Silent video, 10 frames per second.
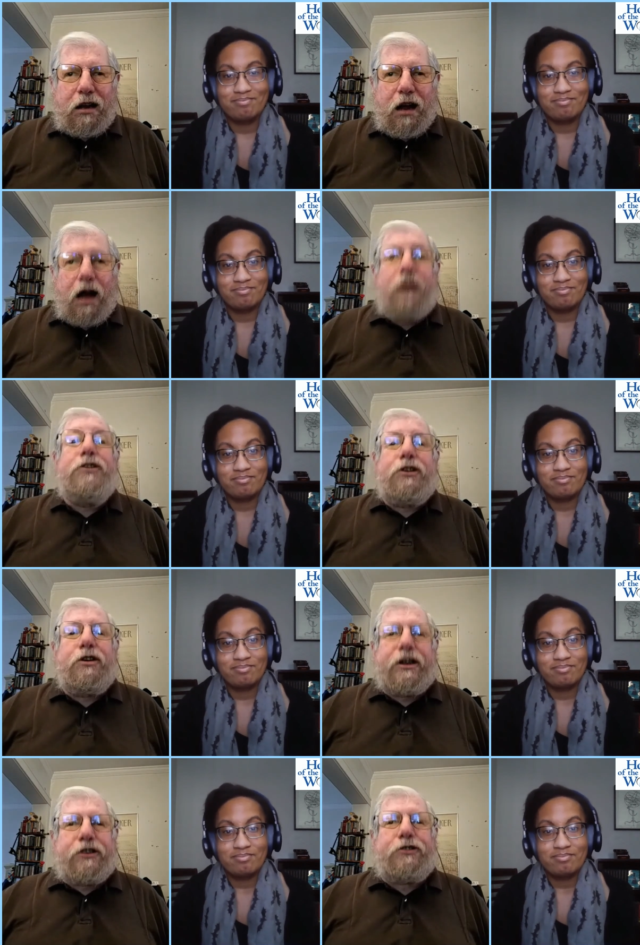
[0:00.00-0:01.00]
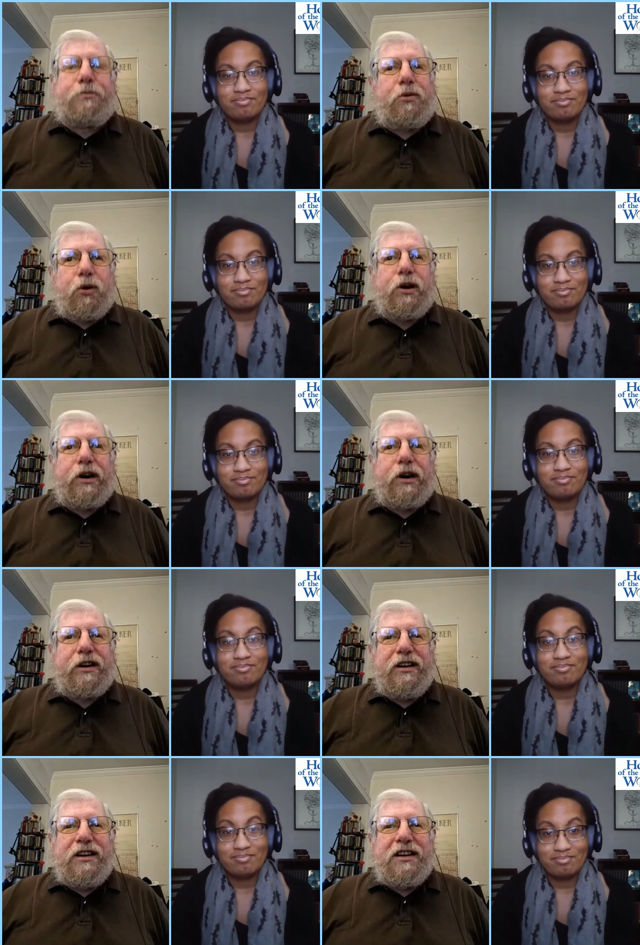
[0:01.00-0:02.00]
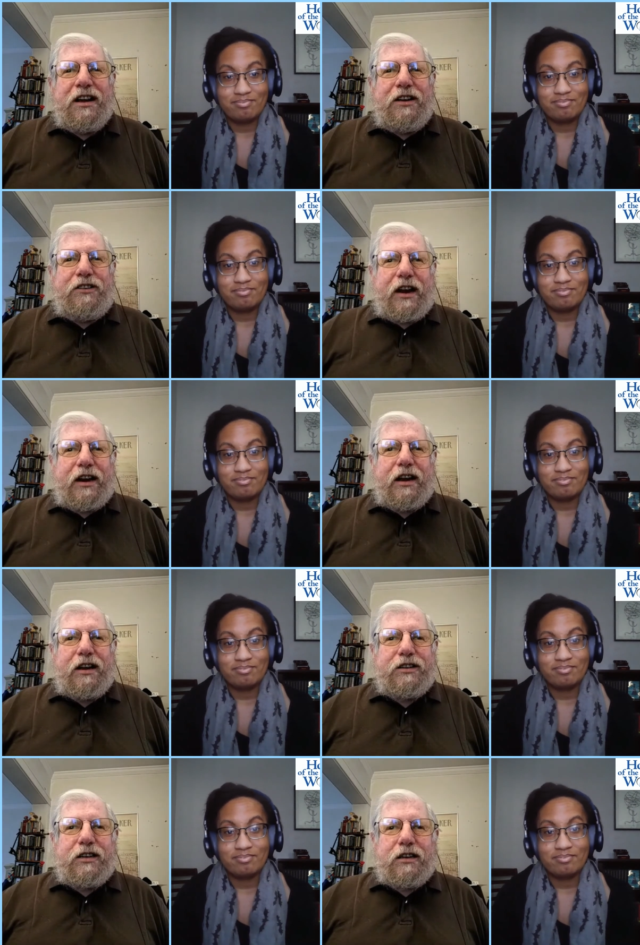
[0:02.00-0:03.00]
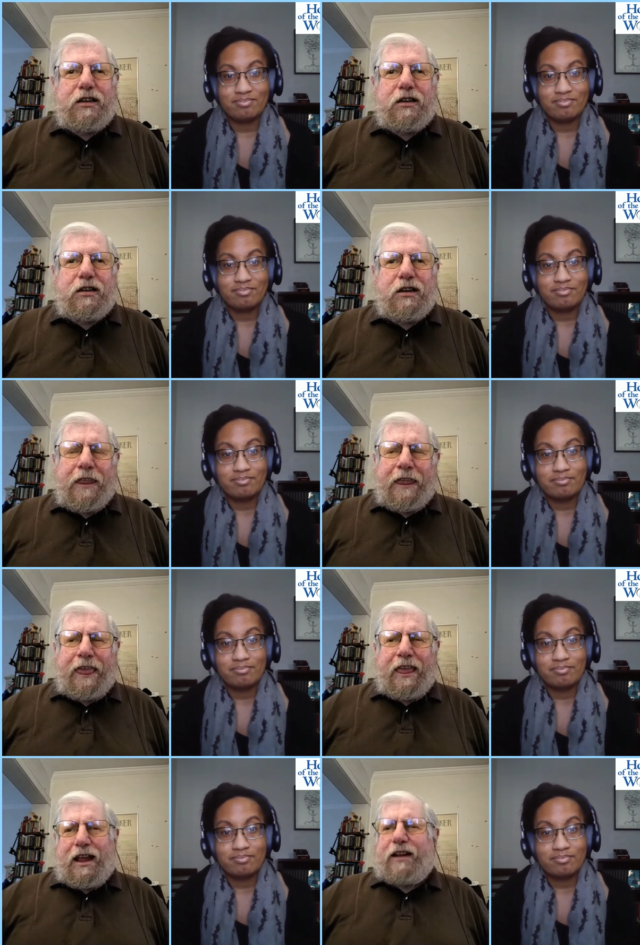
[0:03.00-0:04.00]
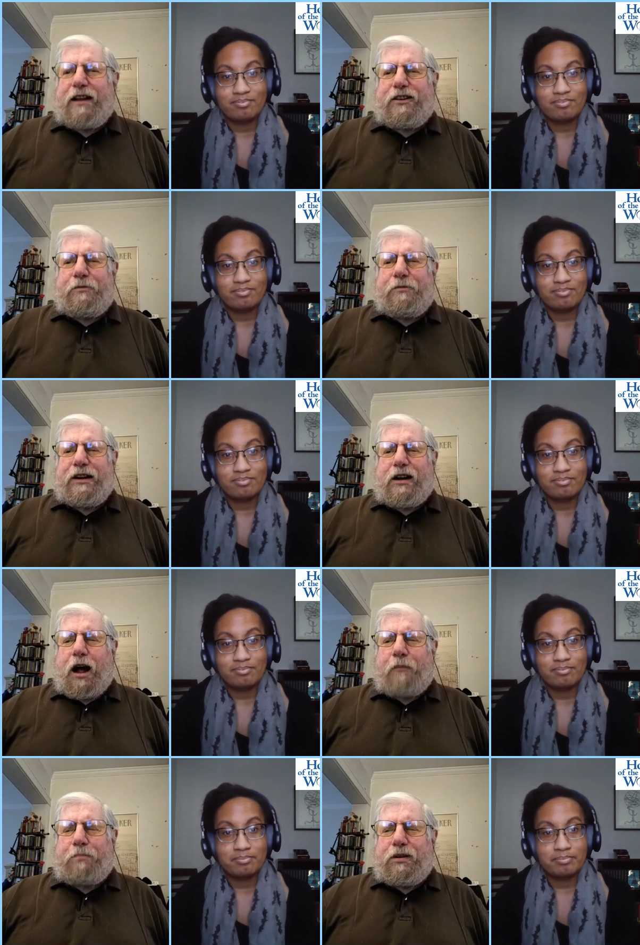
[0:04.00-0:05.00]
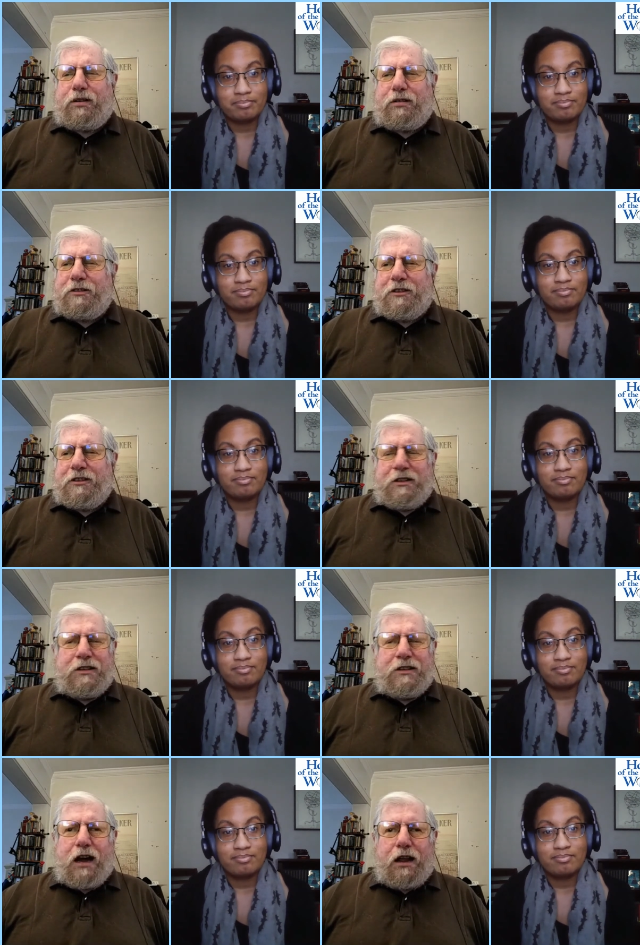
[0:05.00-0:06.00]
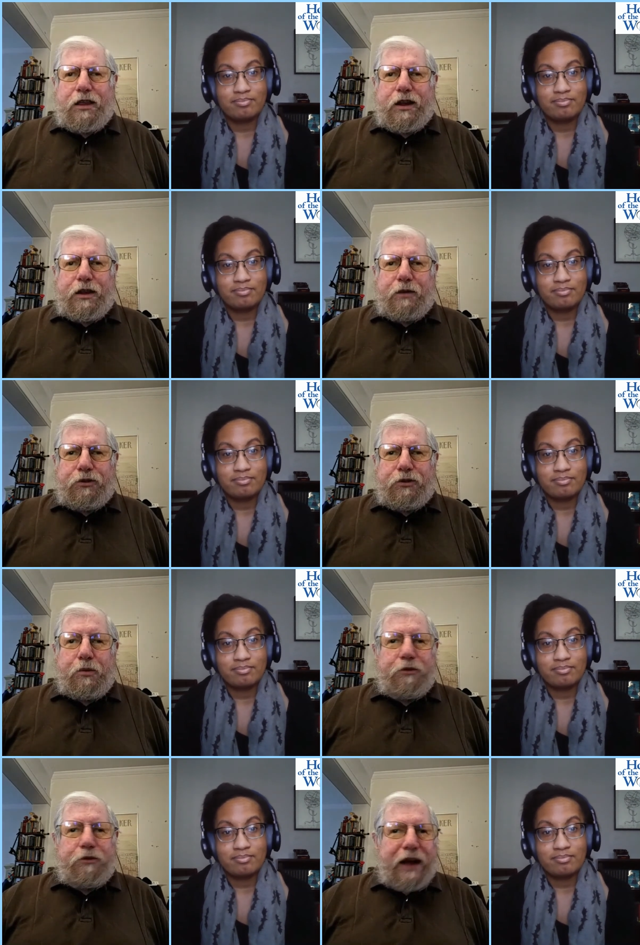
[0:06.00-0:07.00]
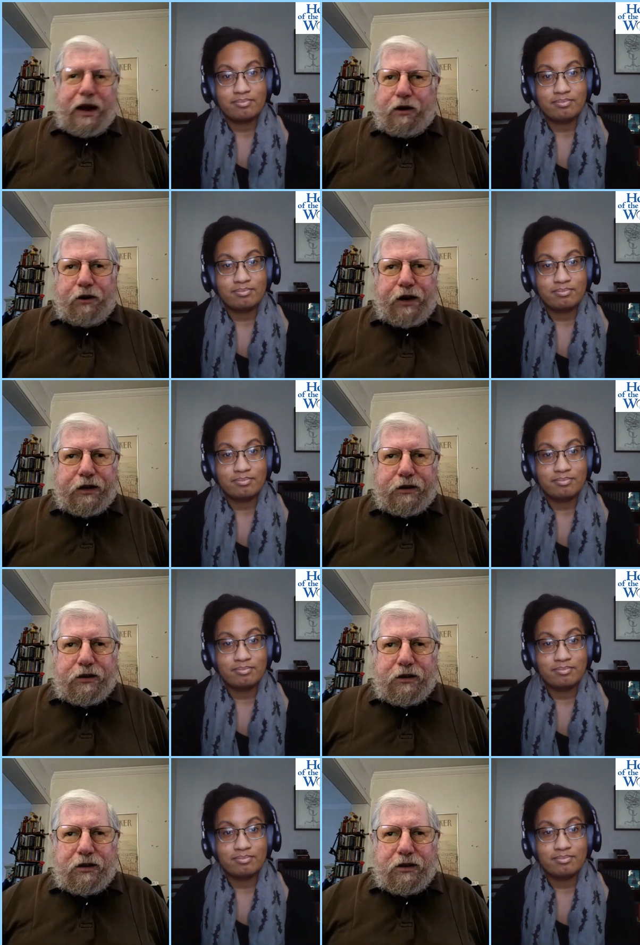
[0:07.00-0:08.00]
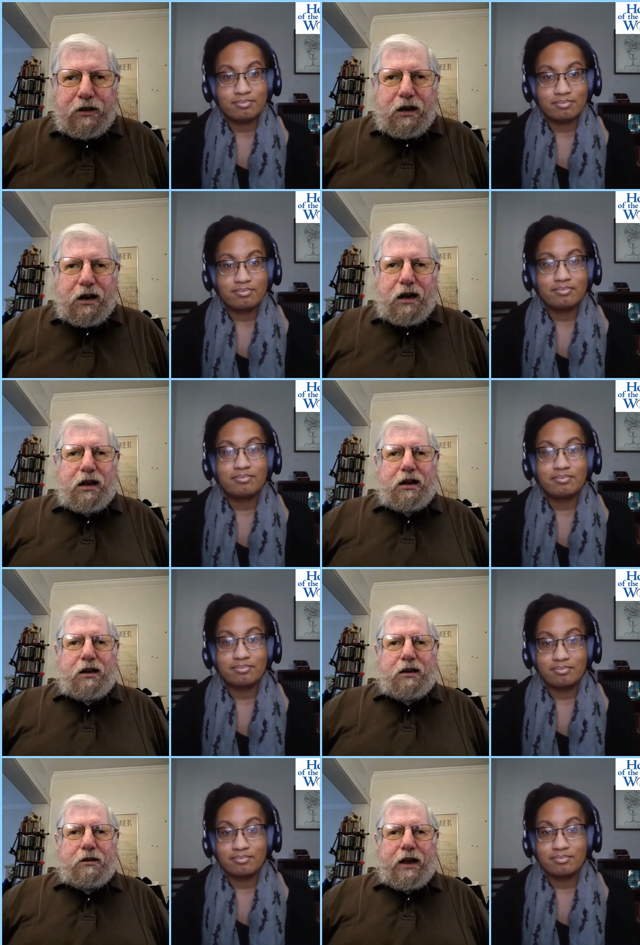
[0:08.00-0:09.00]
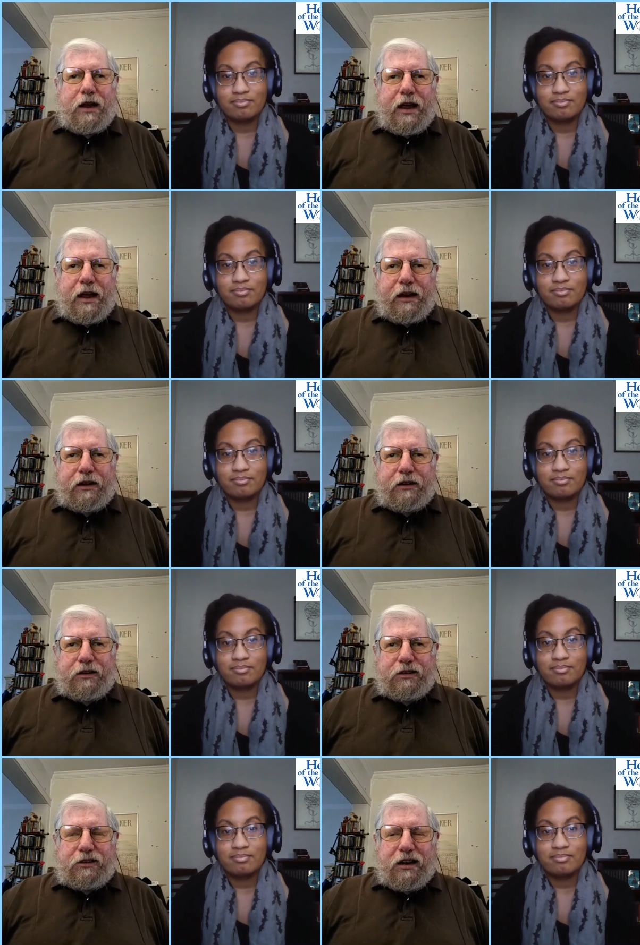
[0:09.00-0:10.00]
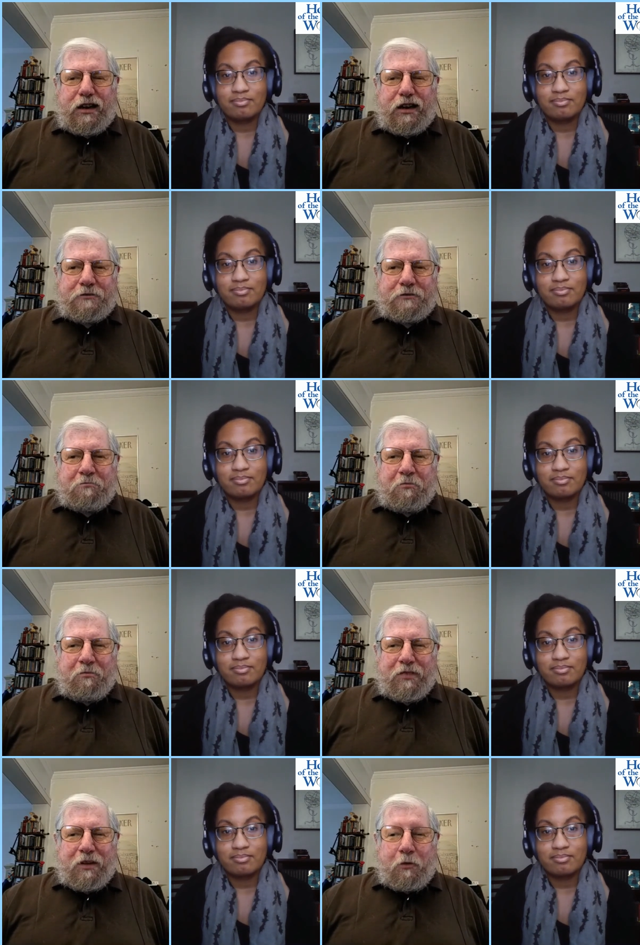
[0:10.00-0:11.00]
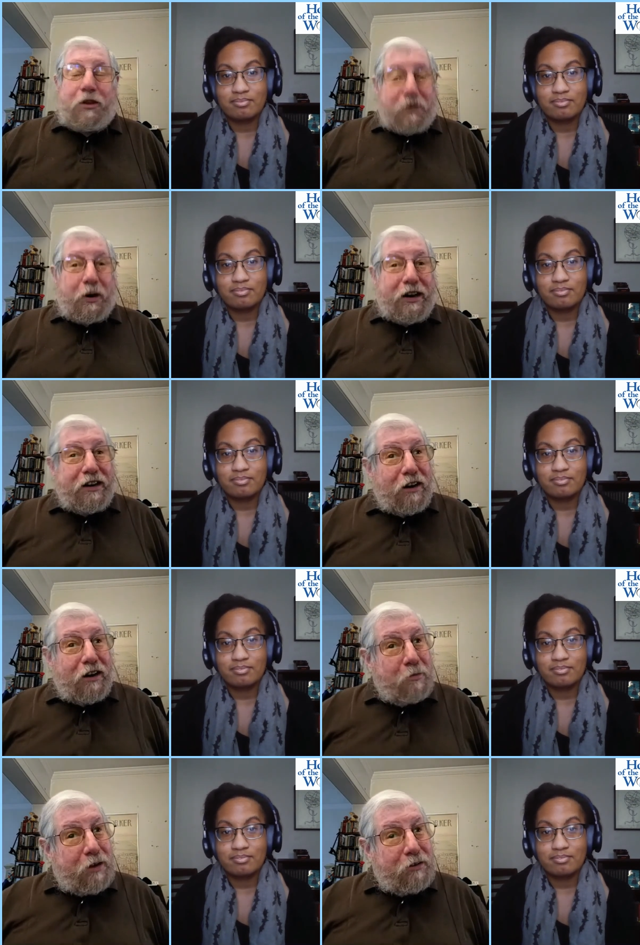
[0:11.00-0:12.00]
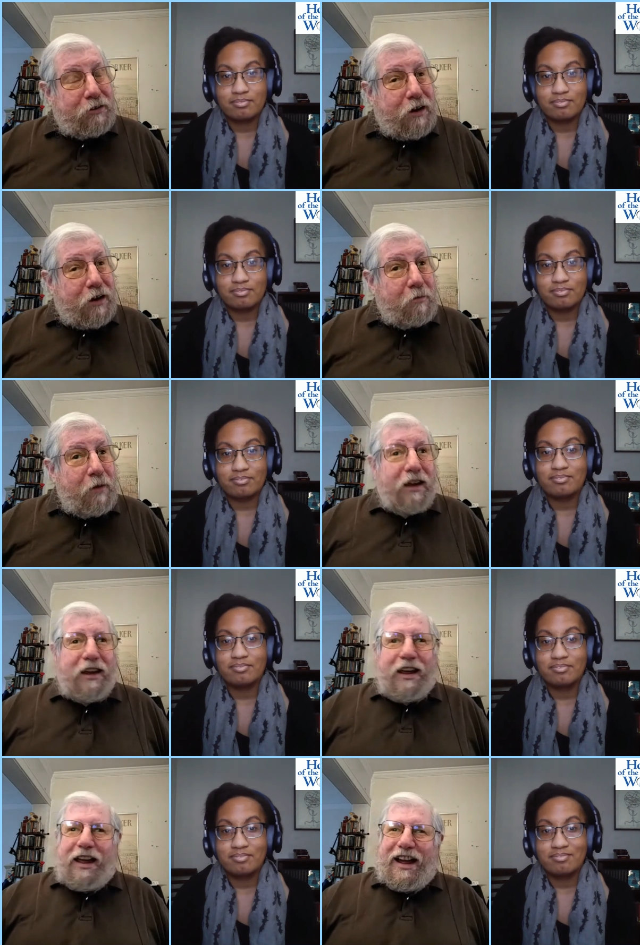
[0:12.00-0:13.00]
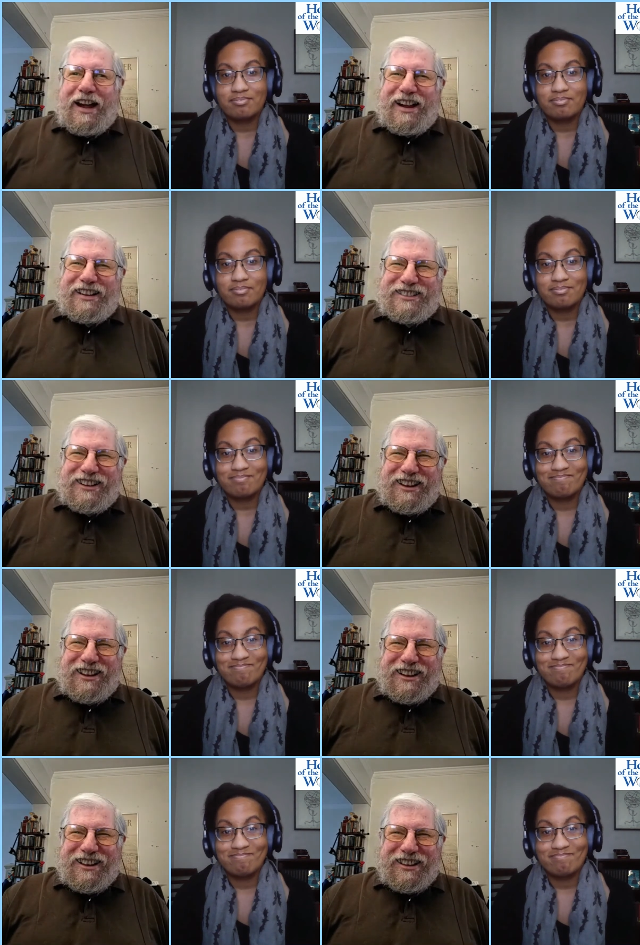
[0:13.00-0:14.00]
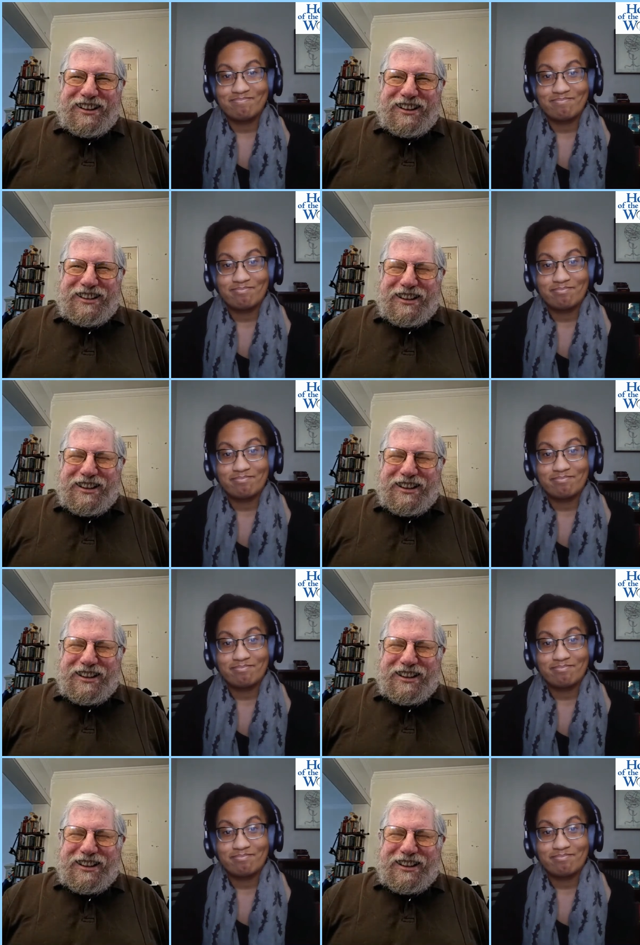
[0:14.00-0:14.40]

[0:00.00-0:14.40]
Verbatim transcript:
Speaker 1: underexplored setting until I guess there have been a couple. Uh, there was the movie Harriet, uh, and uh, with a $20 bill to come. Mm-hmm. And uh, the,